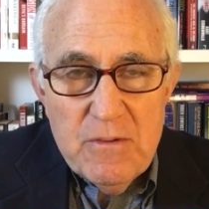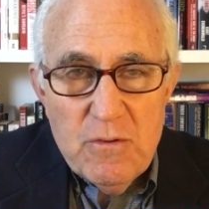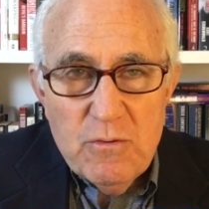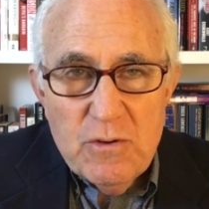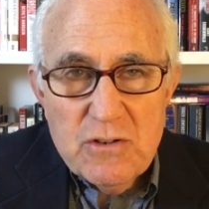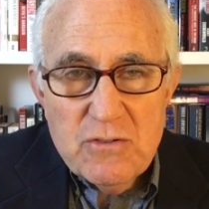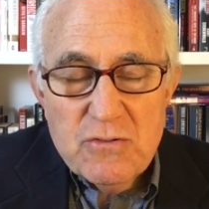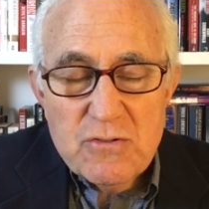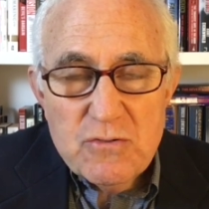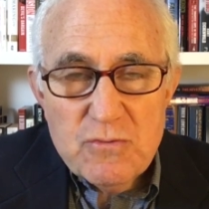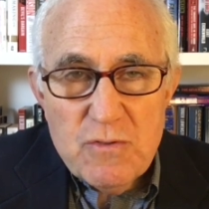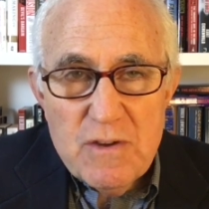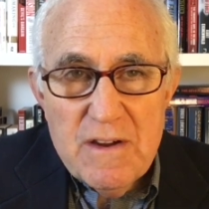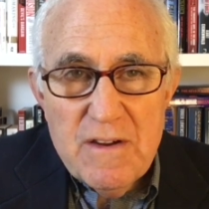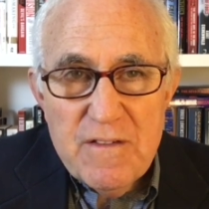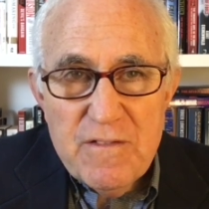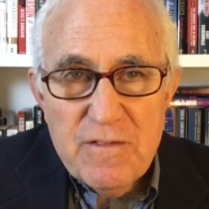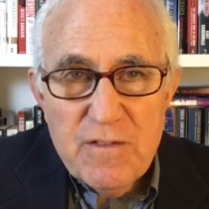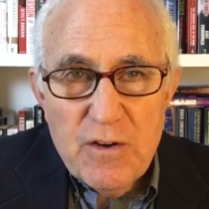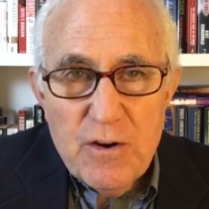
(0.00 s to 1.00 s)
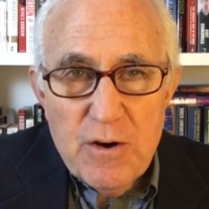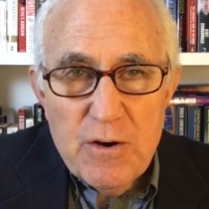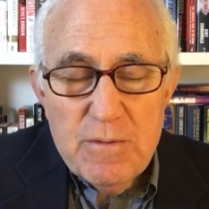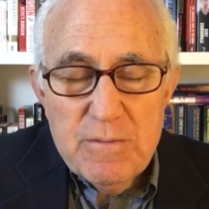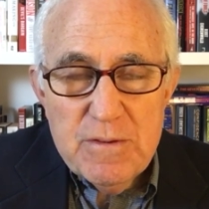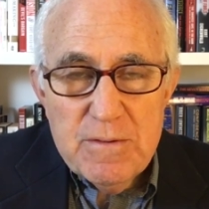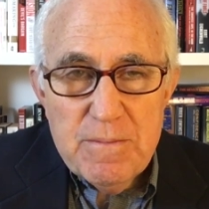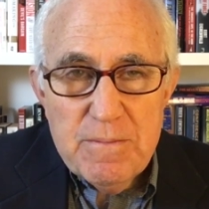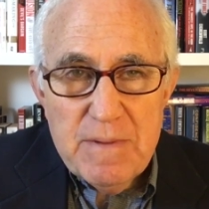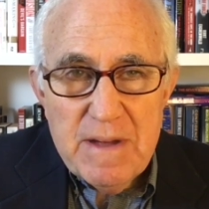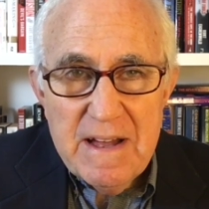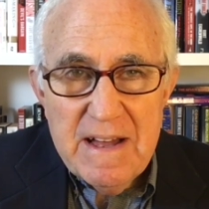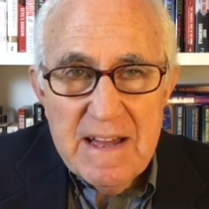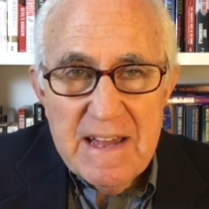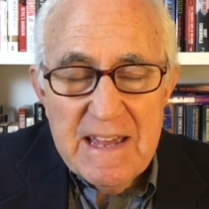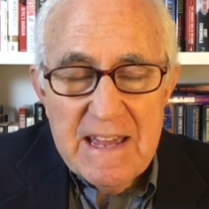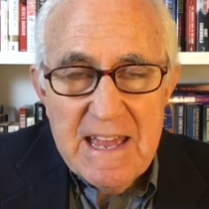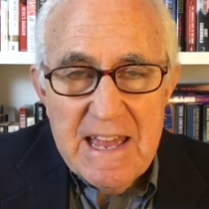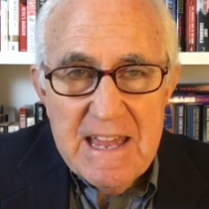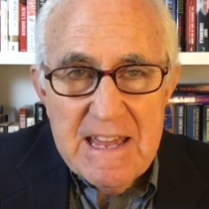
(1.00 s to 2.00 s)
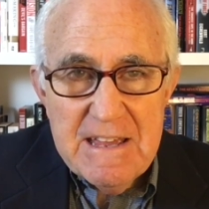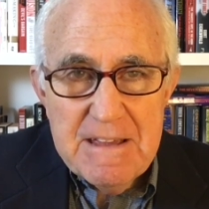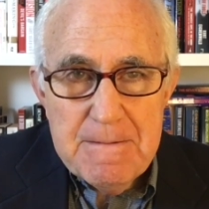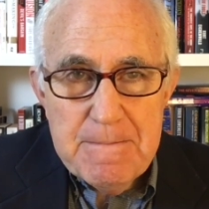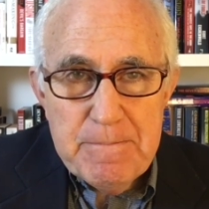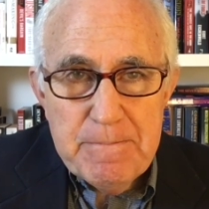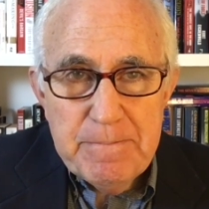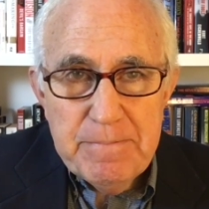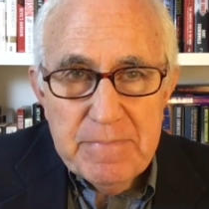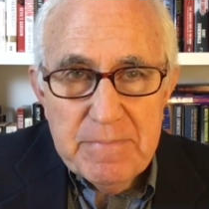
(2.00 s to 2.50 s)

which was reaffirmed by a,